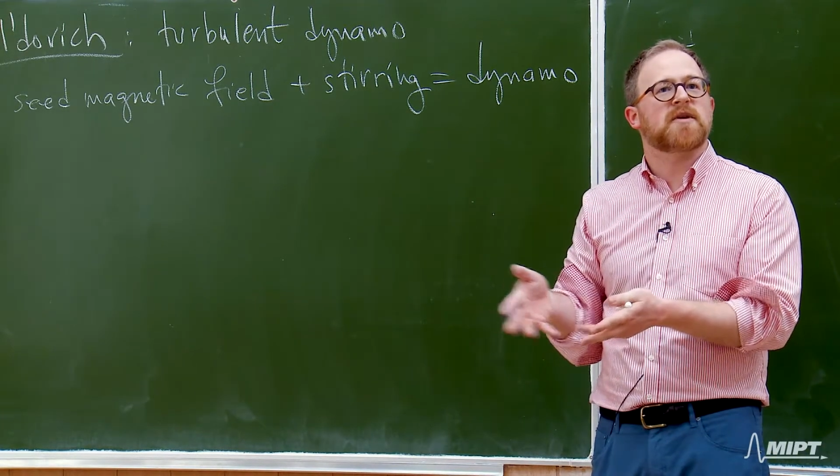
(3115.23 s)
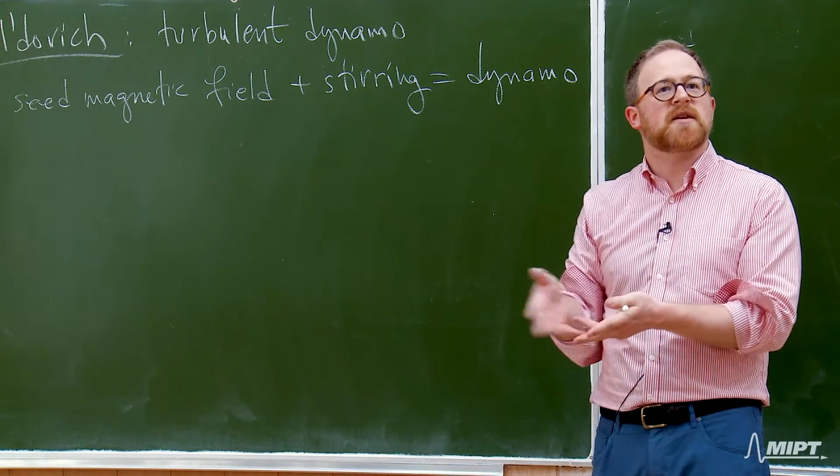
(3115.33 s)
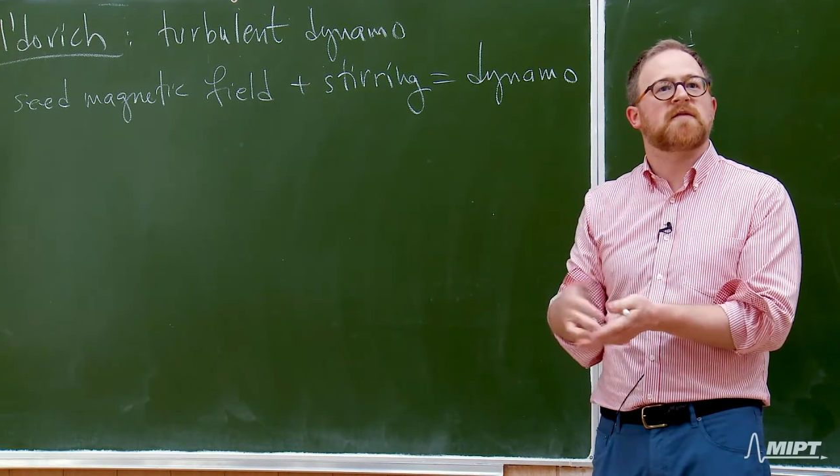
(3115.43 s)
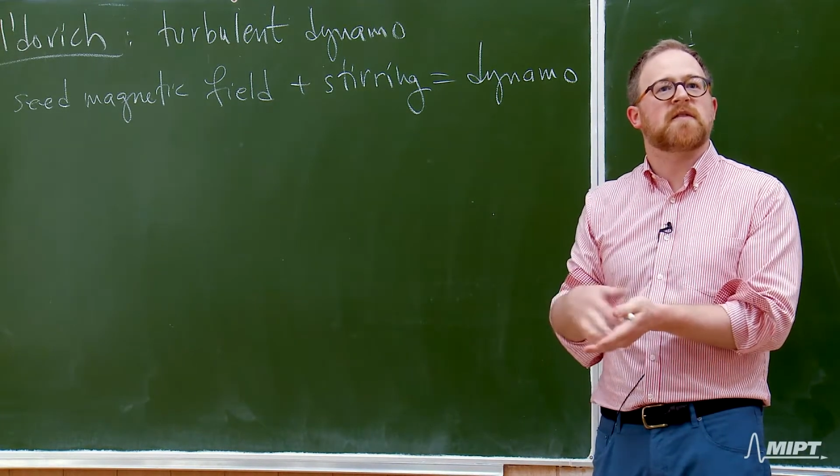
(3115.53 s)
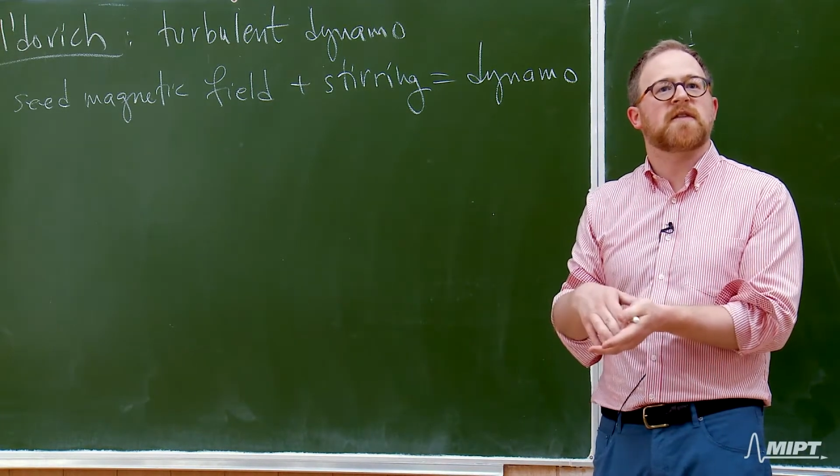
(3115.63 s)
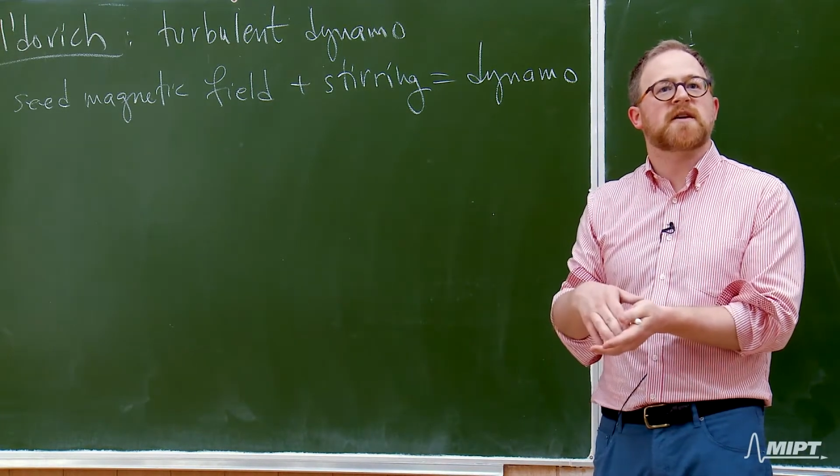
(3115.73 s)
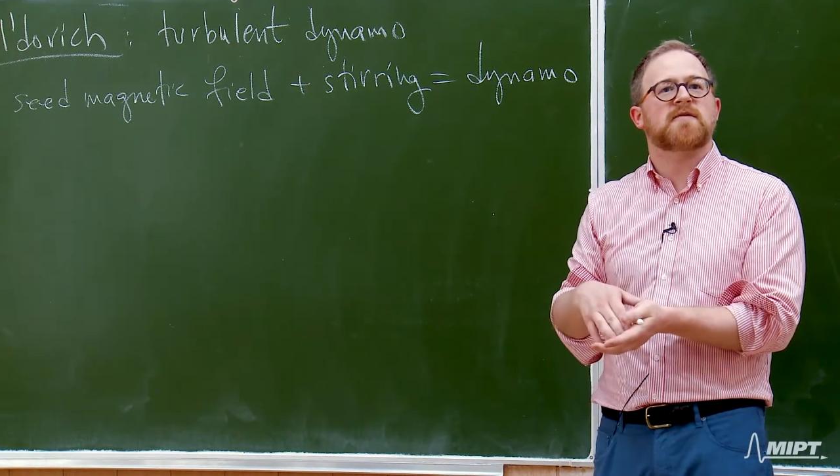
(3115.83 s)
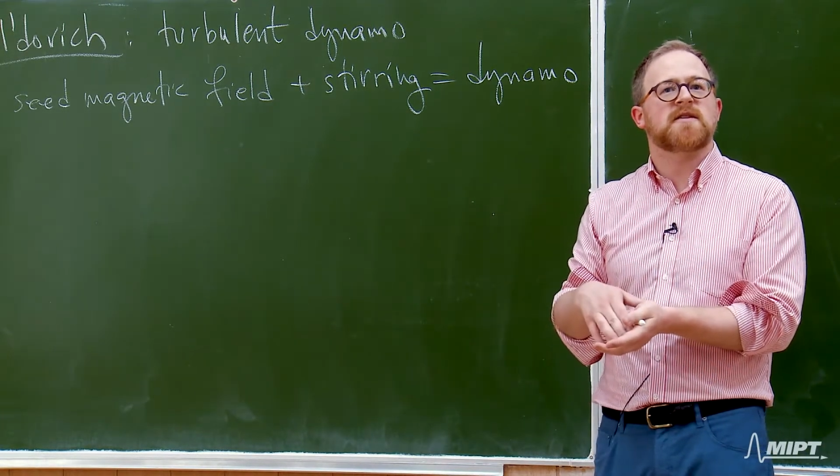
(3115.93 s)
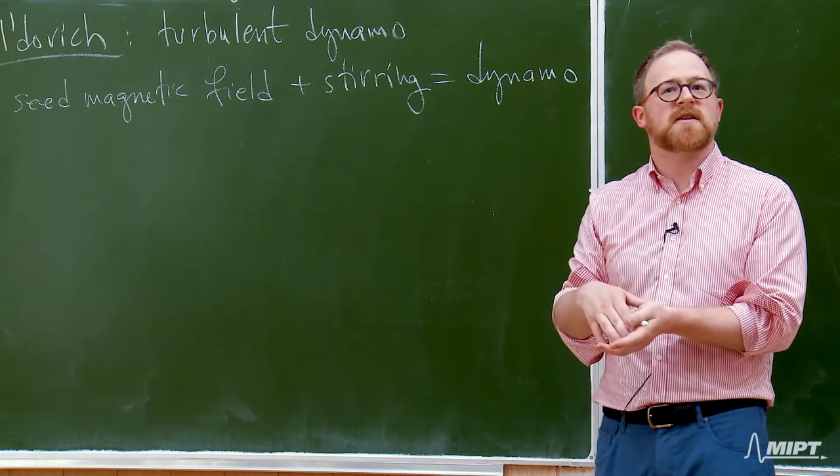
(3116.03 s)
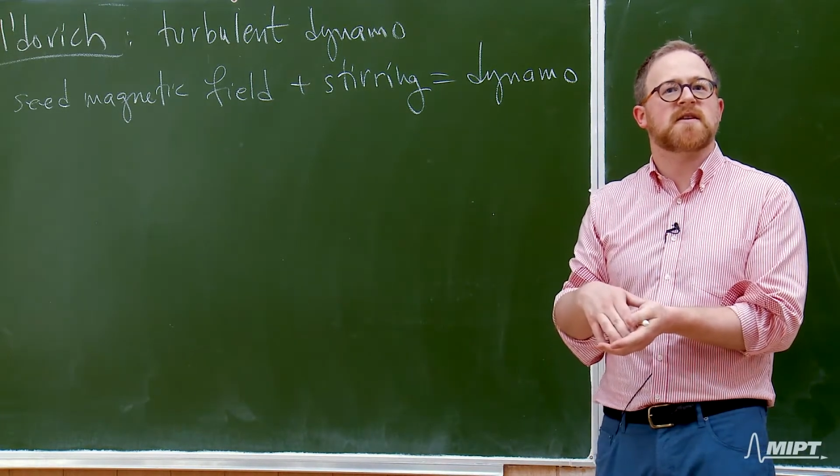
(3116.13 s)
but if the flux
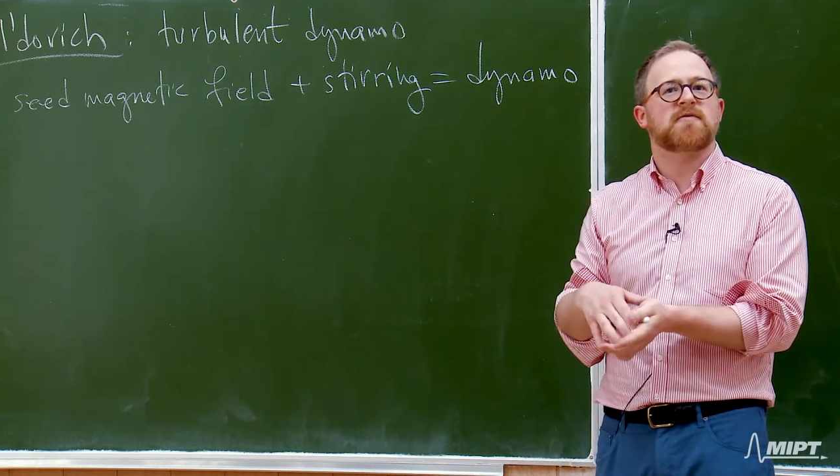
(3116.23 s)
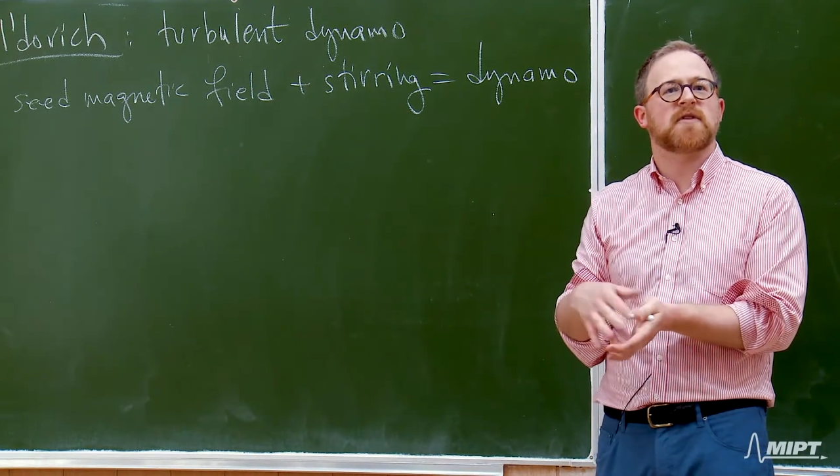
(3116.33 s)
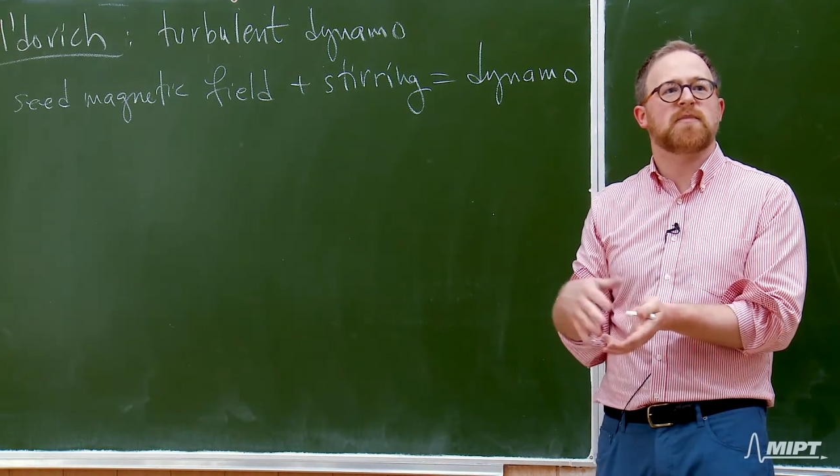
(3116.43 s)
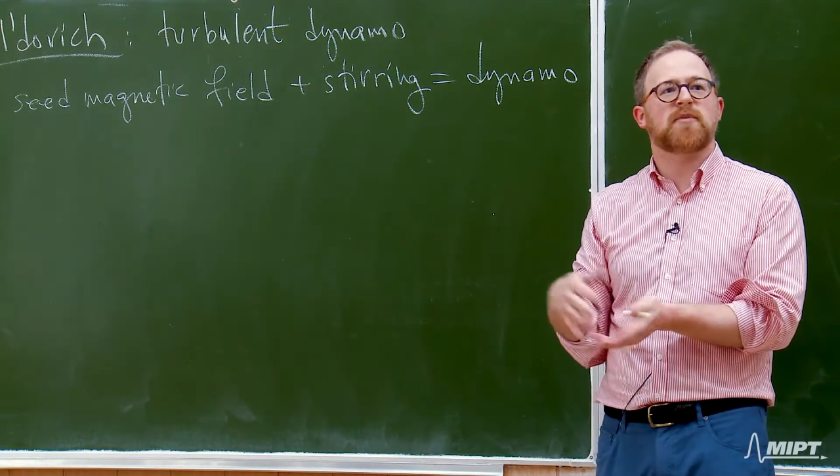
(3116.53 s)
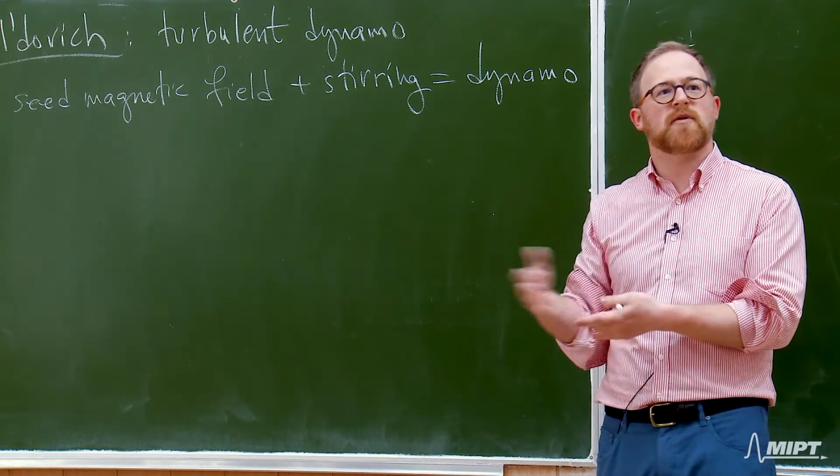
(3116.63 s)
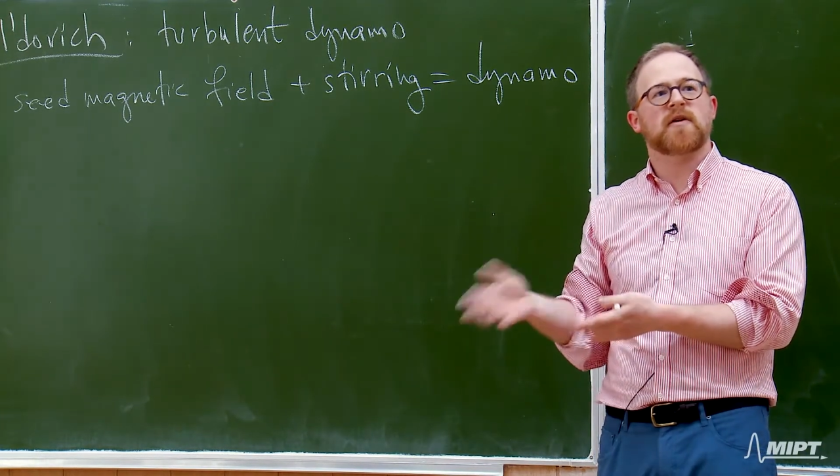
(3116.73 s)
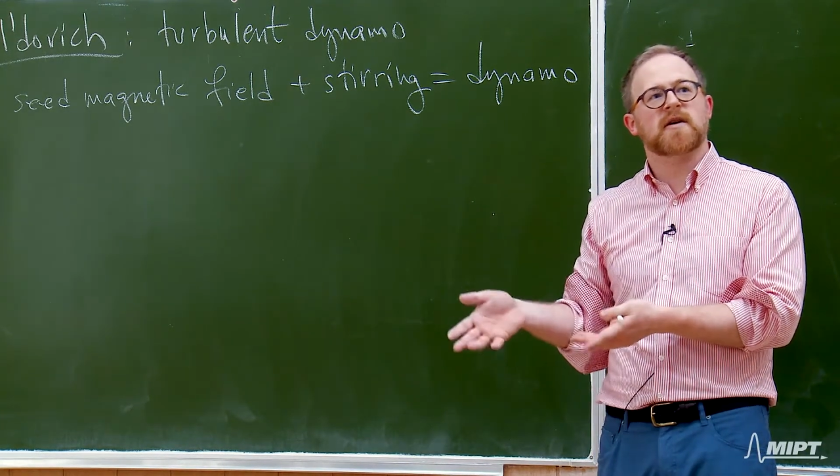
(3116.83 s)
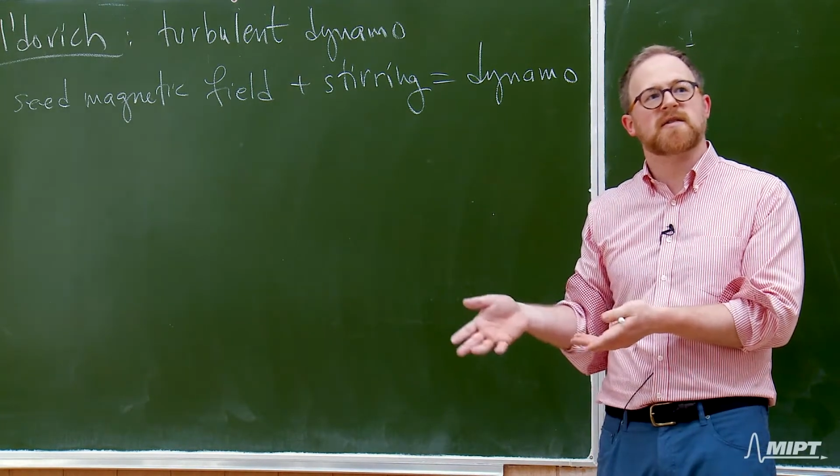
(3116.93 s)
freezing is really poor